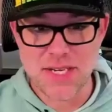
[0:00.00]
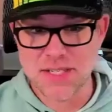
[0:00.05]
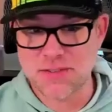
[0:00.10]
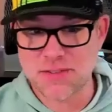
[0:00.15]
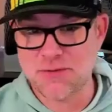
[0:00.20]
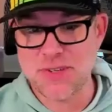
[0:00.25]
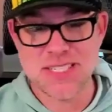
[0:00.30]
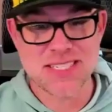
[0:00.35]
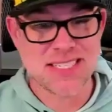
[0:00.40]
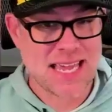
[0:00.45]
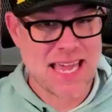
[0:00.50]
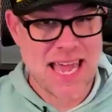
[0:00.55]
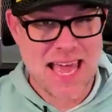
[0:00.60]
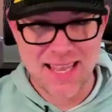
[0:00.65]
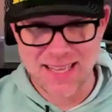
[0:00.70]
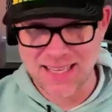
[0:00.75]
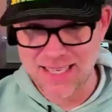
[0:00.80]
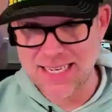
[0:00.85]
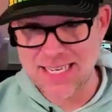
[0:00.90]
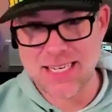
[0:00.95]
this
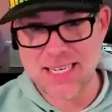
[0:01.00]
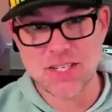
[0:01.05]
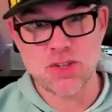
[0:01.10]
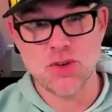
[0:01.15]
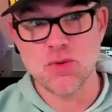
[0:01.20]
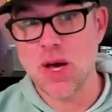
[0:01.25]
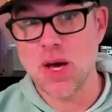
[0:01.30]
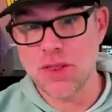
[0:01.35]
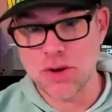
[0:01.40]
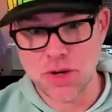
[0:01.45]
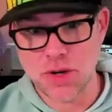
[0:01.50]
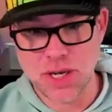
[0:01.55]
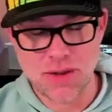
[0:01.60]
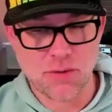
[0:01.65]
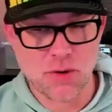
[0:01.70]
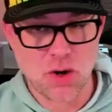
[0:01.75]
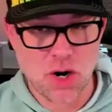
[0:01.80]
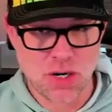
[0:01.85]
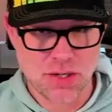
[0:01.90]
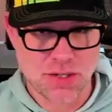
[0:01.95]
physicality to other
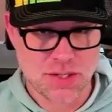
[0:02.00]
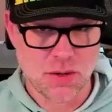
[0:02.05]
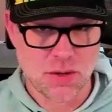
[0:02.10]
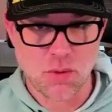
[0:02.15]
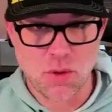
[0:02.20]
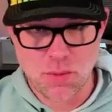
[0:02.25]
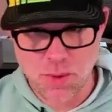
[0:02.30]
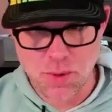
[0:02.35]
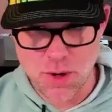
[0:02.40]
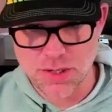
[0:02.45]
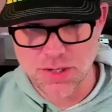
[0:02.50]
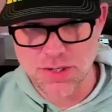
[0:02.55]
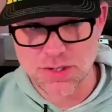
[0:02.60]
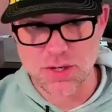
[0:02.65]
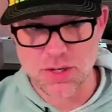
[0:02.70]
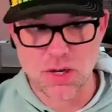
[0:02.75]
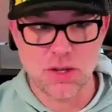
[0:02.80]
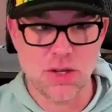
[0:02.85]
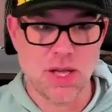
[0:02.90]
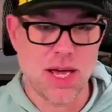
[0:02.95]
gift cards that were
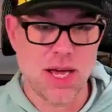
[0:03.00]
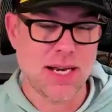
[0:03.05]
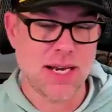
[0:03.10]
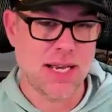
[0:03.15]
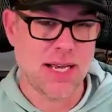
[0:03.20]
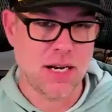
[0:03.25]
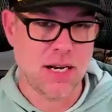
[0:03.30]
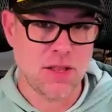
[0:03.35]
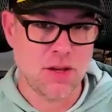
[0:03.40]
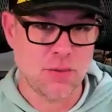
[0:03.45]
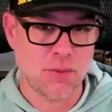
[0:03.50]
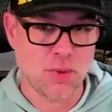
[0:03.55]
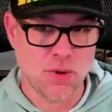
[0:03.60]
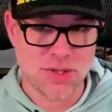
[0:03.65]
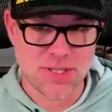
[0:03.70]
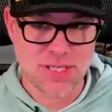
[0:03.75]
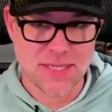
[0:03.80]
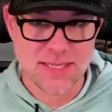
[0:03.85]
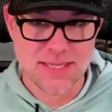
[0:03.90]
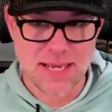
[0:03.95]
purchased online at other
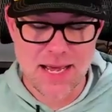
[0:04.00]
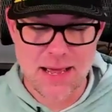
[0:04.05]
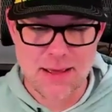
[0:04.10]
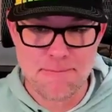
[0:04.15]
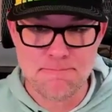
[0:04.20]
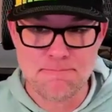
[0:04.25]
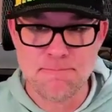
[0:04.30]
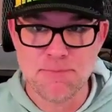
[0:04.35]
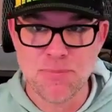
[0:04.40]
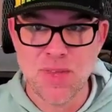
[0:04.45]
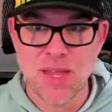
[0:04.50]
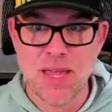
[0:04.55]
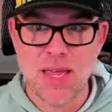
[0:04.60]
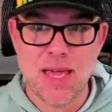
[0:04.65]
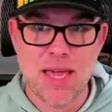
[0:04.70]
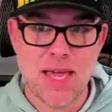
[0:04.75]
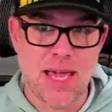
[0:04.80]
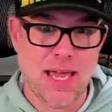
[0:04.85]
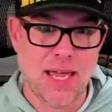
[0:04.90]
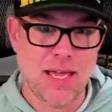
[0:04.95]
points in time.
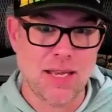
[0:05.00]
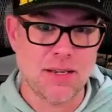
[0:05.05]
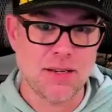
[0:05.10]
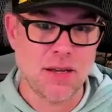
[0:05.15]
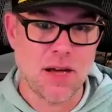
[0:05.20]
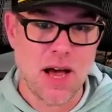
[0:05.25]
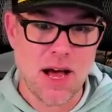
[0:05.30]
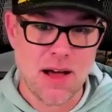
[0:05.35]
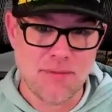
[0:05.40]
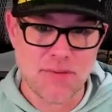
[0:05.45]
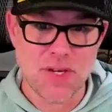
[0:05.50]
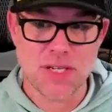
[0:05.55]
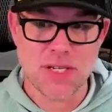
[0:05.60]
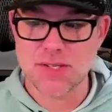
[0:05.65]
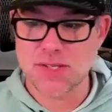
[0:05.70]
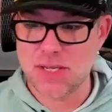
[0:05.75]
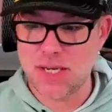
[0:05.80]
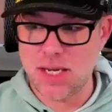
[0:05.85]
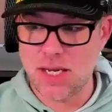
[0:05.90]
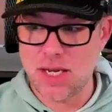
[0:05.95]
And
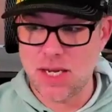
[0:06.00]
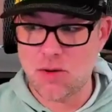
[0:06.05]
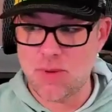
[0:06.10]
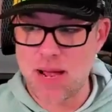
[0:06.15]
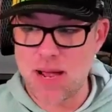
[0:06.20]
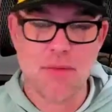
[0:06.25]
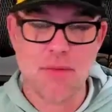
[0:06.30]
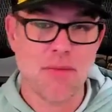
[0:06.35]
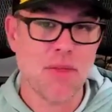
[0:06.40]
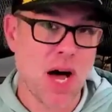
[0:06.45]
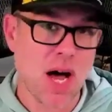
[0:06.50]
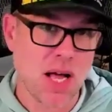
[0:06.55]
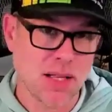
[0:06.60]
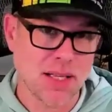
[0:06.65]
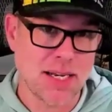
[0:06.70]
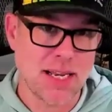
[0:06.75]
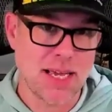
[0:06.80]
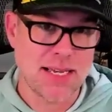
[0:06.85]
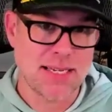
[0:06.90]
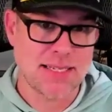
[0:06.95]
obviously, around the
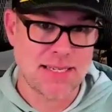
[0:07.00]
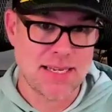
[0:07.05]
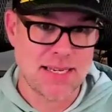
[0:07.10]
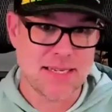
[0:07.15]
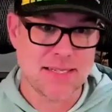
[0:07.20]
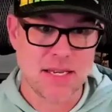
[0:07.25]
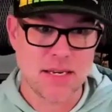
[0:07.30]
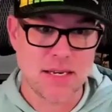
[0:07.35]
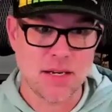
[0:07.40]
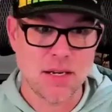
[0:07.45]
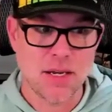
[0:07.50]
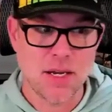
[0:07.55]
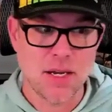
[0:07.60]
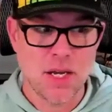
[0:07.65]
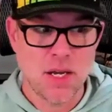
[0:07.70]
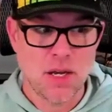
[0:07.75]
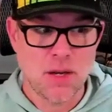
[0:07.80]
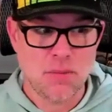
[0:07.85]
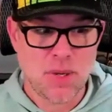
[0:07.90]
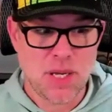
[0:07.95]
holiday season,
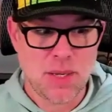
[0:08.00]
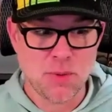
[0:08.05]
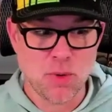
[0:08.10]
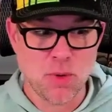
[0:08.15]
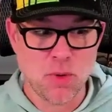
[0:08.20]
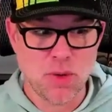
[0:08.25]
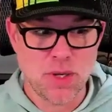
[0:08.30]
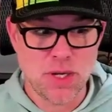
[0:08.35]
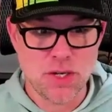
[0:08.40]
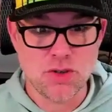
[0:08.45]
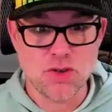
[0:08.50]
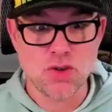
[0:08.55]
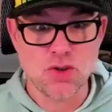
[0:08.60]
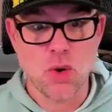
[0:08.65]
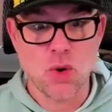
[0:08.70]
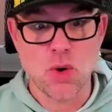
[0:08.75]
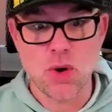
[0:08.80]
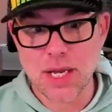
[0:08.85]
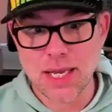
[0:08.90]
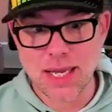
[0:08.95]
people
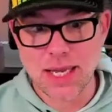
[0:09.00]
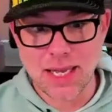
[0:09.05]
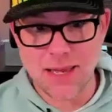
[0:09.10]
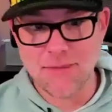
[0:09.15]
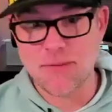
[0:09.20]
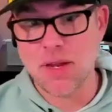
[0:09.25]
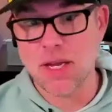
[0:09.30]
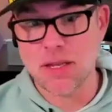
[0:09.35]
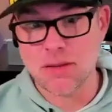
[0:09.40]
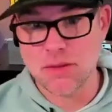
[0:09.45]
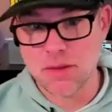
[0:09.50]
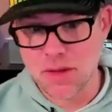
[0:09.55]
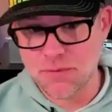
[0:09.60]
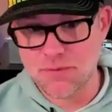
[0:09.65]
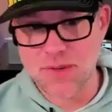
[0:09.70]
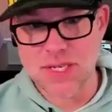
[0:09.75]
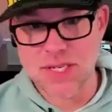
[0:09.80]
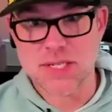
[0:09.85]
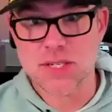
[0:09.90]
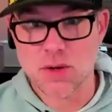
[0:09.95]
enjoy giving the
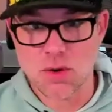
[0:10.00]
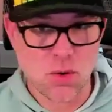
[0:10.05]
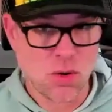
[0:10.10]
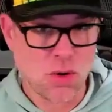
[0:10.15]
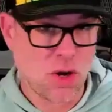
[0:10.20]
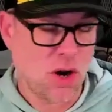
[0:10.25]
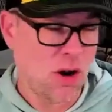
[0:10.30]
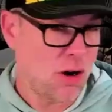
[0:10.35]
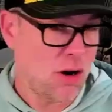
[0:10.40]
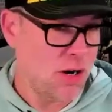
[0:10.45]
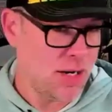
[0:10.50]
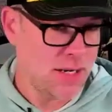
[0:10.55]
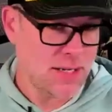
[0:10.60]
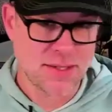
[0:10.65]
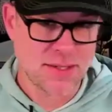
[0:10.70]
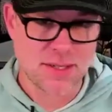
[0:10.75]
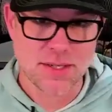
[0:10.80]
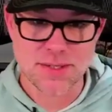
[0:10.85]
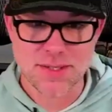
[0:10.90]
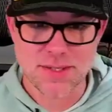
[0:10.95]
physical card
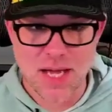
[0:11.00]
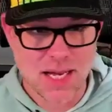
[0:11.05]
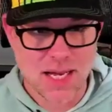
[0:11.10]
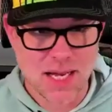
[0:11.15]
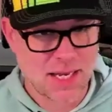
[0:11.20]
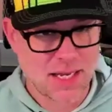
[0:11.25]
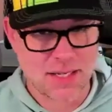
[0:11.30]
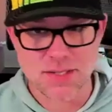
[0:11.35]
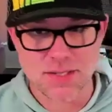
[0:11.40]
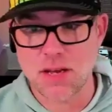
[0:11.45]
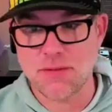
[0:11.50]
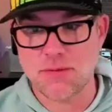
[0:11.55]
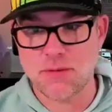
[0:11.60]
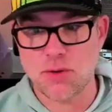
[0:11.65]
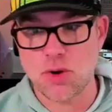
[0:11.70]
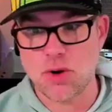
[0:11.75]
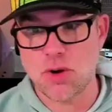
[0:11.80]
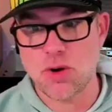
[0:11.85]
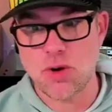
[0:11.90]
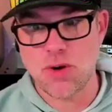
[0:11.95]
as a stocking
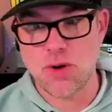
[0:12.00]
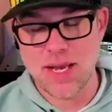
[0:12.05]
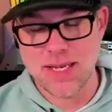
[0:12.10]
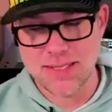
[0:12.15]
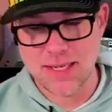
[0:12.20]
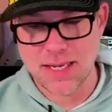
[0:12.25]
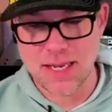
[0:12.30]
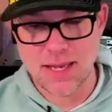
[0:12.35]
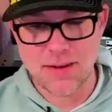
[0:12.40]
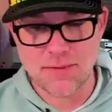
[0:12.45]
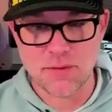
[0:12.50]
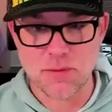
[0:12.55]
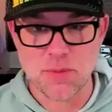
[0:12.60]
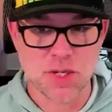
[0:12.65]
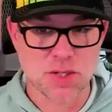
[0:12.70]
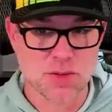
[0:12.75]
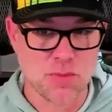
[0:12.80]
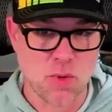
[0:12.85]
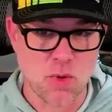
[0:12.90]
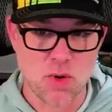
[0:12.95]
stuffer or as a gift
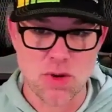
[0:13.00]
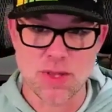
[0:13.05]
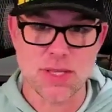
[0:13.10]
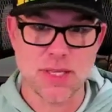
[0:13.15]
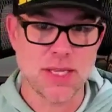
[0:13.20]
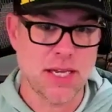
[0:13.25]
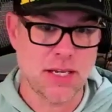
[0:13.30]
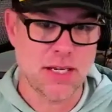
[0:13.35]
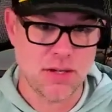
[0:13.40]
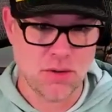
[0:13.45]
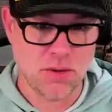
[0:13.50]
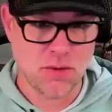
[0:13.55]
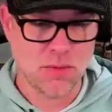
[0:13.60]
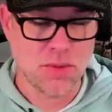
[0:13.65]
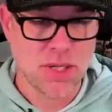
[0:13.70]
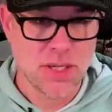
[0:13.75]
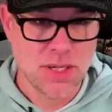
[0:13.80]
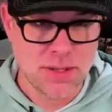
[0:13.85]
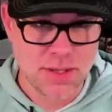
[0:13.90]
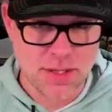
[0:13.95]
much more than they
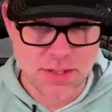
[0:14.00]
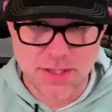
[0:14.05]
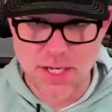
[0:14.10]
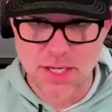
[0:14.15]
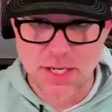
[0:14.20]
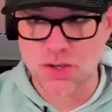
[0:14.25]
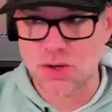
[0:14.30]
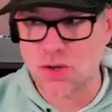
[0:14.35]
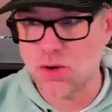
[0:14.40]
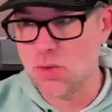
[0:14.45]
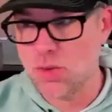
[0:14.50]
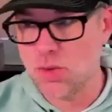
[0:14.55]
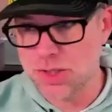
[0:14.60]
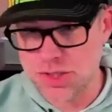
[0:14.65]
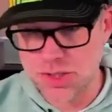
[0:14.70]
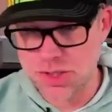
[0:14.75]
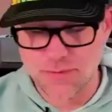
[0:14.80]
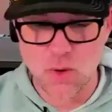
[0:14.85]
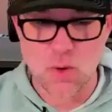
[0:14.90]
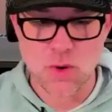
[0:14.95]
do the digital,
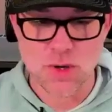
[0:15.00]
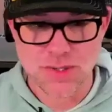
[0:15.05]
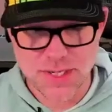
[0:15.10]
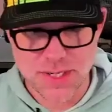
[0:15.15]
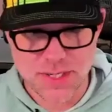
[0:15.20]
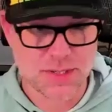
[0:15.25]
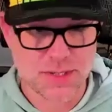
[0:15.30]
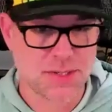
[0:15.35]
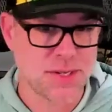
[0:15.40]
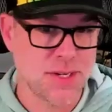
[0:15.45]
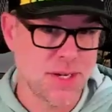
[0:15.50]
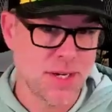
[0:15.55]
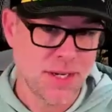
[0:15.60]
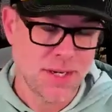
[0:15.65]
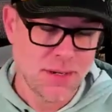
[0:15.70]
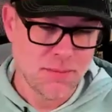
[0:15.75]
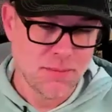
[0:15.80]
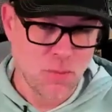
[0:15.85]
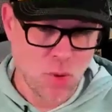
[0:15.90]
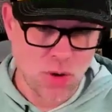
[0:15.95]
which of course is
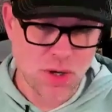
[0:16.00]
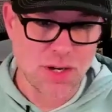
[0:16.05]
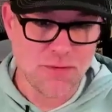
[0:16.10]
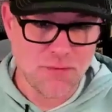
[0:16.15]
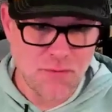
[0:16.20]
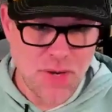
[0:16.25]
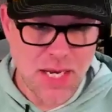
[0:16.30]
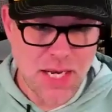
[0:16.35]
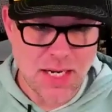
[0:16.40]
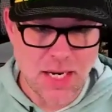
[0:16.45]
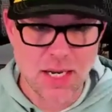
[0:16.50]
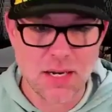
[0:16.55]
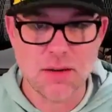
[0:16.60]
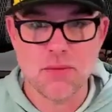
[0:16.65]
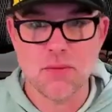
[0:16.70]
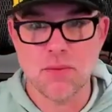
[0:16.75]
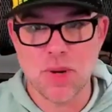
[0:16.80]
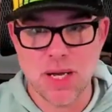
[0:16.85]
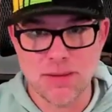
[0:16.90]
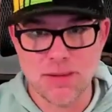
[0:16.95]
more
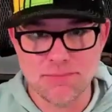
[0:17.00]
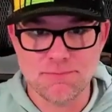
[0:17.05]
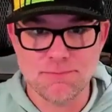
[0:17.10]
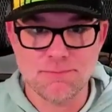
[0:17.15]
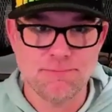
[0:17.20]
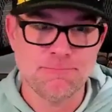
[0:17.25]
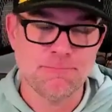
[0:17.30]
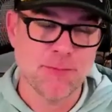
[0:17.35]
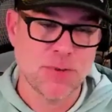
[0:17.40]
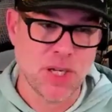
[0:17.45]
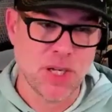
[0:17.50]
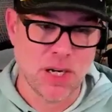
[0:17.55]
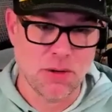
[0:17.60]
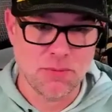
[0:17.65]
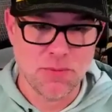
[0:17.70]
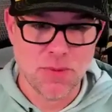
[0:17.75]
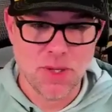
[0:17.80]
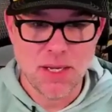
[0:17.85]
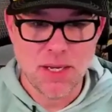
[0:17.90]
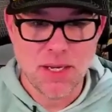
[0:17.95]
convenient, but
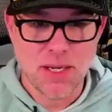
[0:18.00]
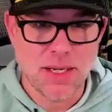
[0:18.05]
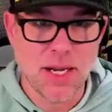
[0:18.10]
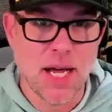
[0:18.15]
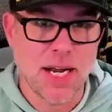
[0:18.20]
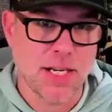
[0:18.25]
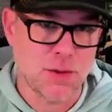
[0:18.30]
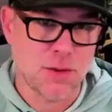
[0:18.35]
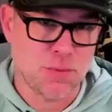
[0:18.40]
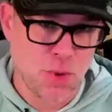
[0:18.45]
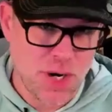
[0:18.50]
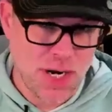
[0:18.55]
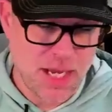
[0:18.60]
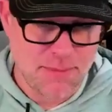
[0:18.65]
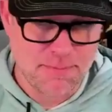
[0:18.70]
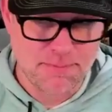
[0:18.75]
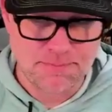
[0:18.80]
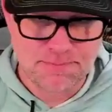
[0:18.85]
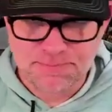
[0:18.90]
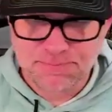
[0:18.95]
not as
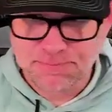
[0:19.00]
pretty.